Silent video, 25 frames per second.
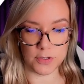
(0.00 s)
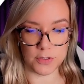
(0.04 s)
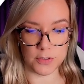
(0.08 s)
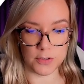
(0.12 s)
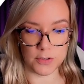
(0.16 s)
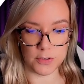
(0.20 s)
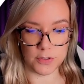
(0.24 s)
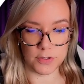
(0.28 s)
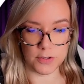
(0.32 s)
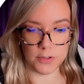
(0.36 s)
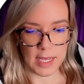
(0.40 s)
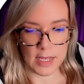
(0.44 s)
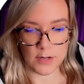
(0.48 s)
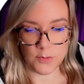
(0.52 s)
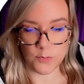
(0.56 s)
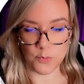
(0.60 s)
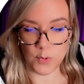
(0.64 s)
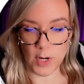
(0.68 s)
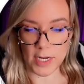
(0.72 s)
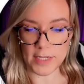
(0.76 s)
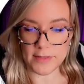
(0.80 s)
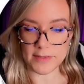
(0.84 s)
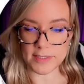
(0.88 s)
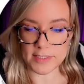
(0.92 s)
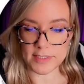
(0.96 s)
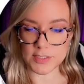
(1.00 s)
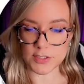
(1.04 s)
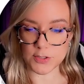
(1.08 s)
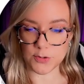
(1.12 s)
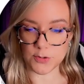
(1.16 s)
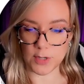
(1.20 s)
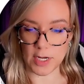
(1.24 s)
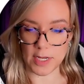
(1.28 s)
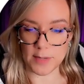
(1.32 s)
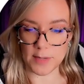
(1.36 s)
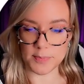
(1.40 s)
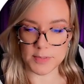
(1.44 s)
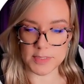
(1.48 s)
and write the
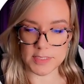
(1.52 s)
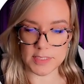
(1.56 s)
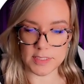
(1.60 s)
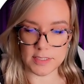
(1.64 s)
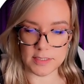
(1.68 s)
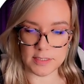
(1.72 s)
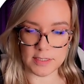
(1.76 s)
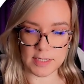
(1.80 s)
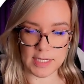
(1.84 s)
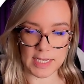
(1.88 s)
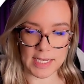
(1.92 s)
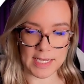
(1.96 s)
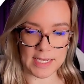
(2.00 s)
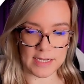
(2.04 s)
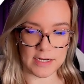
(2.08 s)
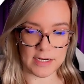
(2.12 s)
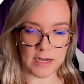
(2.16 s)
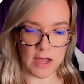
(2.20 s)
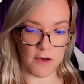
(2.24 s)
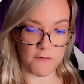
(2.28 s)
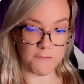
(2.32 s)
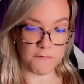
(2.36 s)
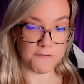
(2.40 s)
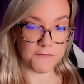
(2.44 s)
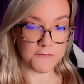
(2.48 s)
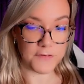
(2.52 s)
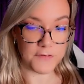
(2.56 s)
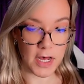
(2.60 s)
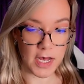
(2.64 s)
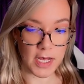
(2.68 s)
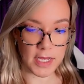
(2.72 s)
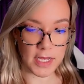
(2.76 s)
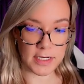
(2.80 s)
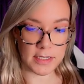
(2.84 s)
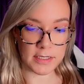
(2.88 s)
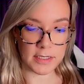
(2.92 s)
script in a fun,